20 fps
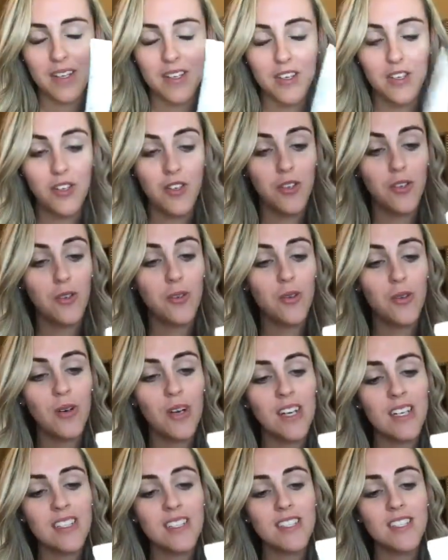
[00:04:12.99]

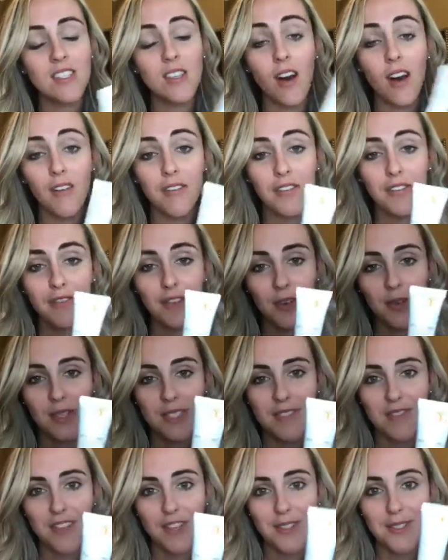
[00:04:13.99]
new soft
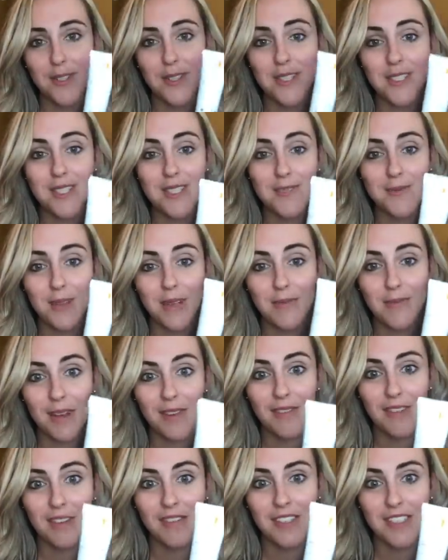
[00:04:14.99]
focus veil. So this is one of
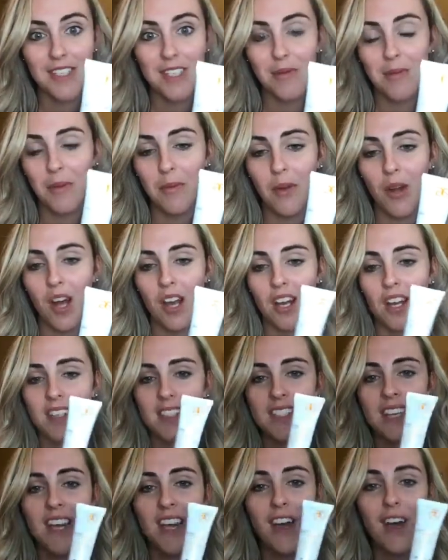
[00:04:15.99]
my favorite summer
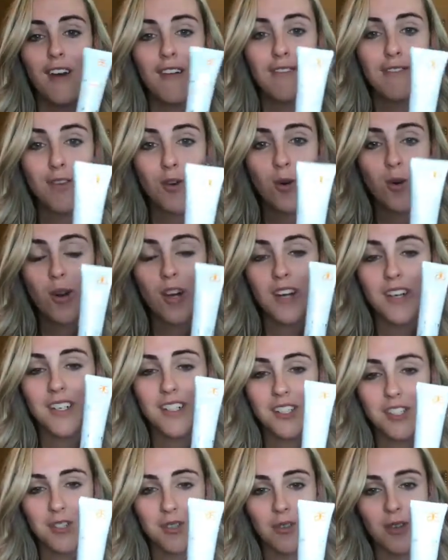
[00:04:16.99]
products for
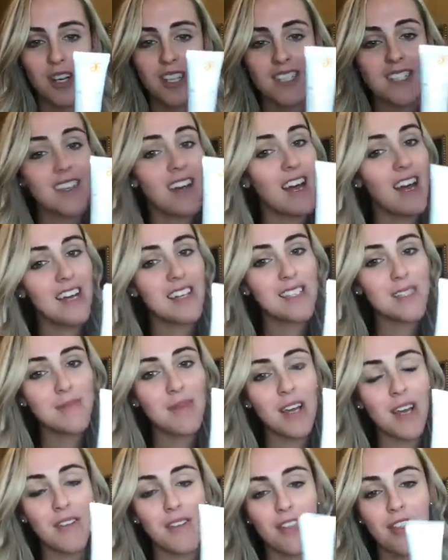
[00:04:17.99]
sure. It's got
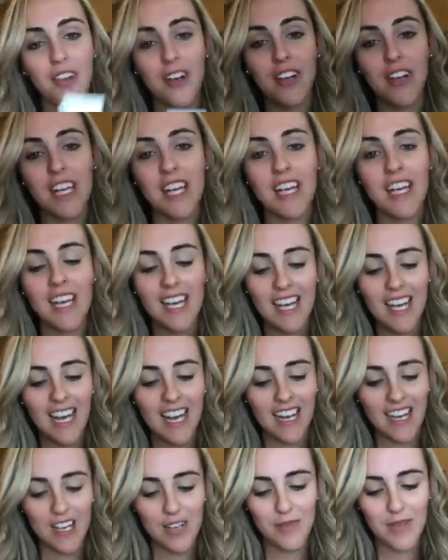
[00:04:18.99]
SPF 30.
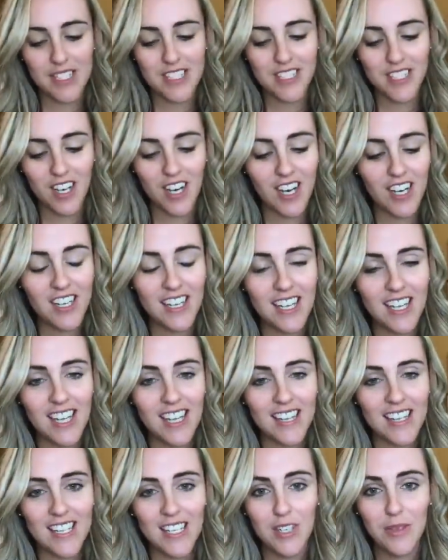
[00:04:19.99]
It's got
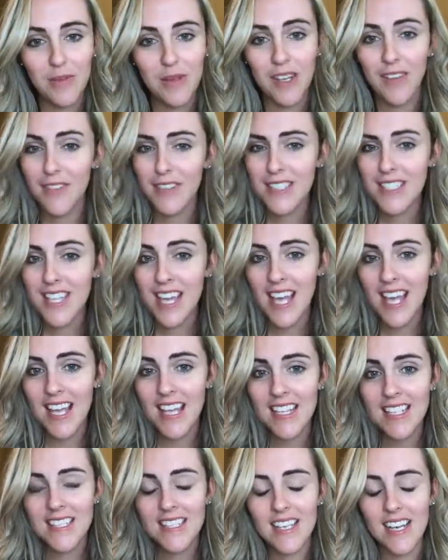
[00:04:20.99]
a little bit of a
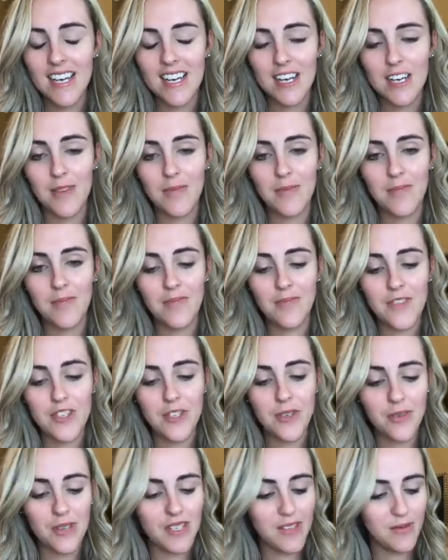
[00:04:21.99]
tint
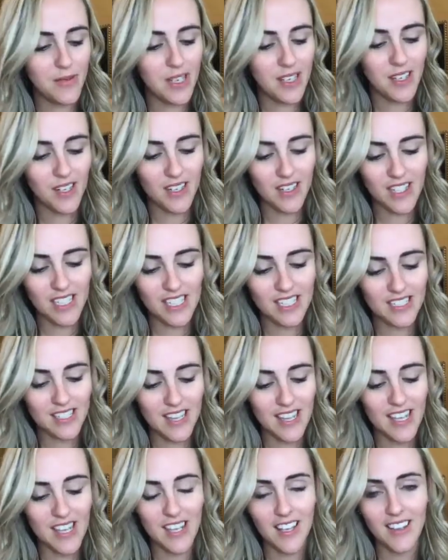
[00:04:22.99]
to it. We call it
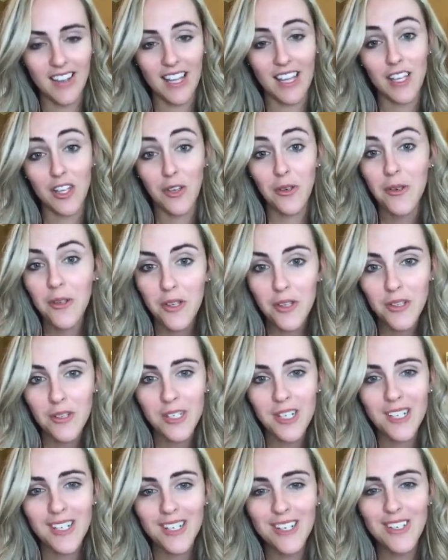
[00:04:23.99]
the like
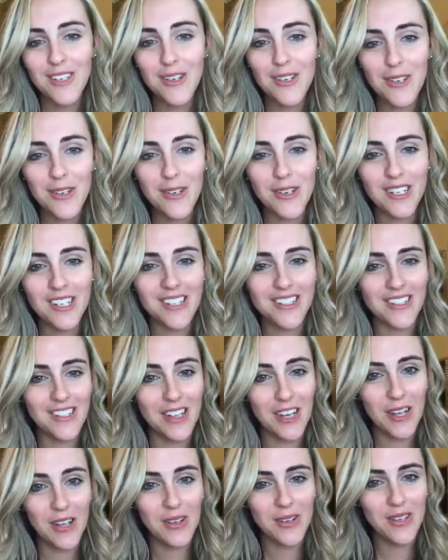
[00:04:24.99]
unicorn
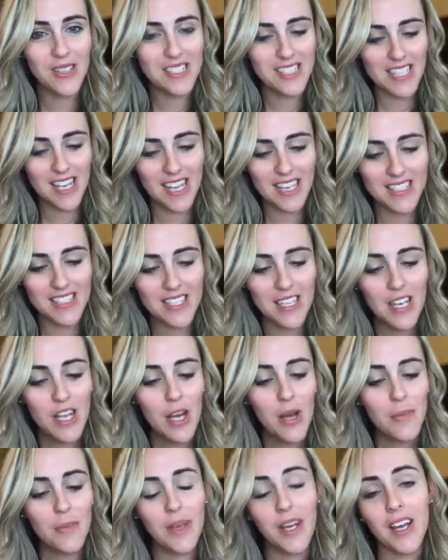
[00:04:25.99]
glow tint,
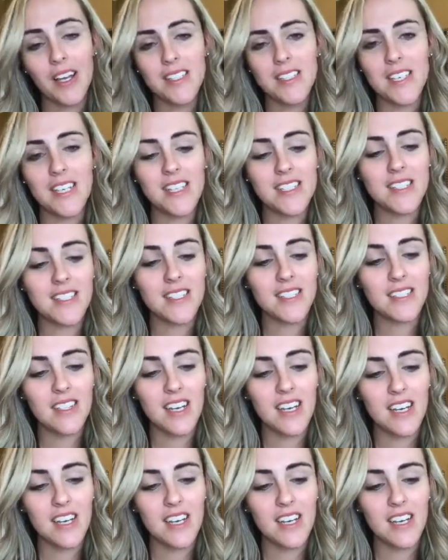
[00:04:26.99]
because it's